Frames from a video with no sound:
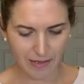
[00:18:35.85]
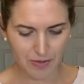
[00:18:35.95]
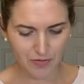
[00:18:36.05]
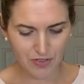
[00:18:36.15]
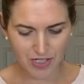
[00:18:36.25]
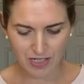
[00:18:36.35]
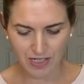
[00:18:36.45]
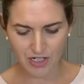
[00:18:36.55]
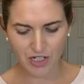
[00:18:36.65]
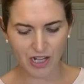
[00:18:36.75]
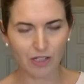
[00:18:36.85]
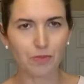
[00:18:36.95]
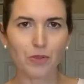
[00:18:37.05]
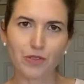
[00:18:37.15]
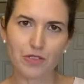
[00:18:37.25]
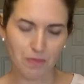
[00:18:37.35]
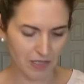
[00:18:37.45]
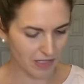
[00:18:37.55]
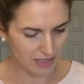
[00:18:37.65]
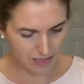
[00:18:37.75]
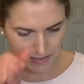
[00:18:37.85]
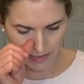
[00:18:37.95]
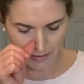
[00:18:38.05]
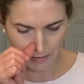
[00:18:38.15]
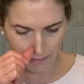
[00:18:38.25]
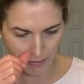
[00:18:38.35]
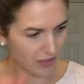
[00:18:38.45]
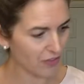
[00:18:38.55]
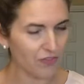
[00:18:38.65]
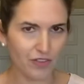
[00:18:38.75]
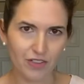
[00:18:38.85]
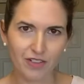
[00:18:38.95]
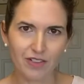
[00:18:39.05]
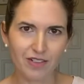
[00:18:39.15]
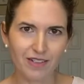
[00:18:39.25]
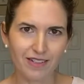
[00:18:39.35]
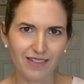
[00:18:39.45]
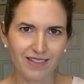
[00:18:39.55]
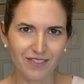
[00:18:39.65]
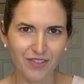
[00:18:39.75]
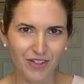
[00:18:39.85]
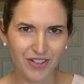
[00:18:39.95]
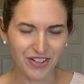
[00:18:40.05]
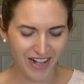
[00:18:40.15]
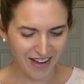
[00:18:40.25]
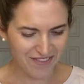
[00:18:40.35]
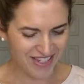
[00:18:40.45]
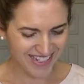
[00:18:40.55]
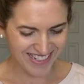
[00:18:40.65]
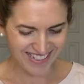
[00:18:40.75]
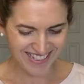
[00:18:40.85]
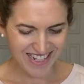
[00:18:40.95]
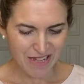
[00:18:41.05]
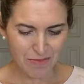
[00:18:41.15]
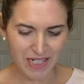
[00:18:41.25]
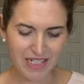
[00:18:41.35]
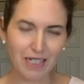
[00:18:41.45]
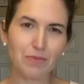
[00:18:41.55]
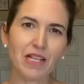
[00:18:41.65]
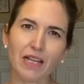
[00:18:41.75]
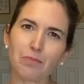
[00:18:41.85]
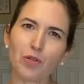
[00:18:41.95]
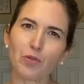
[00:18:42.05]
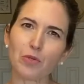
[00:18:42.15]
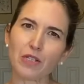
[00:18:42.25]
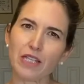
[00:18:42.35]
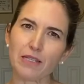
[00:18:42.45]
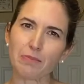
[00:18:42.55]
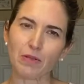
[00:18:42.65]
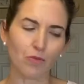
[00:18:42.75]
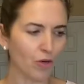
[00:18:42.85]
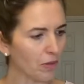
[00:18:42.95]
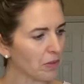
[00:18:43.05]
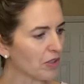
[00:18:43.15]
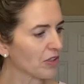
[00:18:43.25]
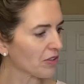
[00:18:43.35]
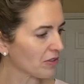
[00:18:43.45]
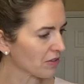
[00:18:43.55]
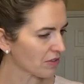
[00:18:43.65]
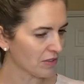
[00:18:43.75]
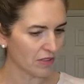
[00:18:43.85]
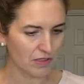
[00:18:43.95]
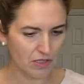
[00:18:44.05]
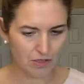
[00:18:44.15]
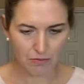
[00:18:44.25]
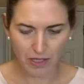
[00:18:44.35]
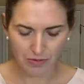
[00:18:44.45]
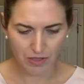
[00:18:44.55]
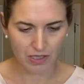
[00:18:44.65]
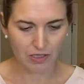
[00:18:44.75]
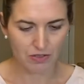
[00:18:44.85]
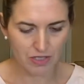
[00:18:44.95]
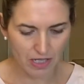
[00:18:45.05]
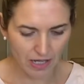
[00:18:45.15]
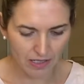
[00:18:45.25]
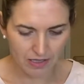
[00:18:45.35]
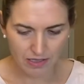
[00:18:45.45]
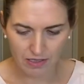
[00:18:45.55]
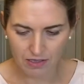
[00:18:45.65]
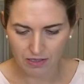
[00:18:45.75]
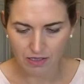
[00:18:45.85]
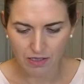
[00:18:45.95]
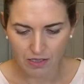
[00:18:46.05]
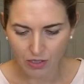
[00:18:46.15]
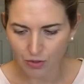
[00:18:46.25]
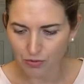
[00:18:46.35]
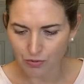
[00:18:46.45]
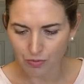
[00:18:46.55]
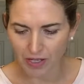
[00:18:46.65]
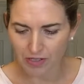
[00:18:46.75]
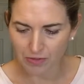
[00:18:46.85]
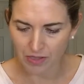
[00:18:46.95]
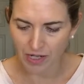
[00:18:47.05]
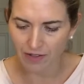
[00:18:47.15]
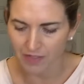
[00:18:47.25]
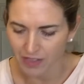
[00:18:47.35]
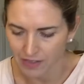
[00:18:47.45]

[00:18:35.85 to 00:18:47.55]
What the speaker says: of using these shallow bowls because they're better for photographing. But a steep side bowl will keep it warmer, so you might want to use that in the cold weather we're having.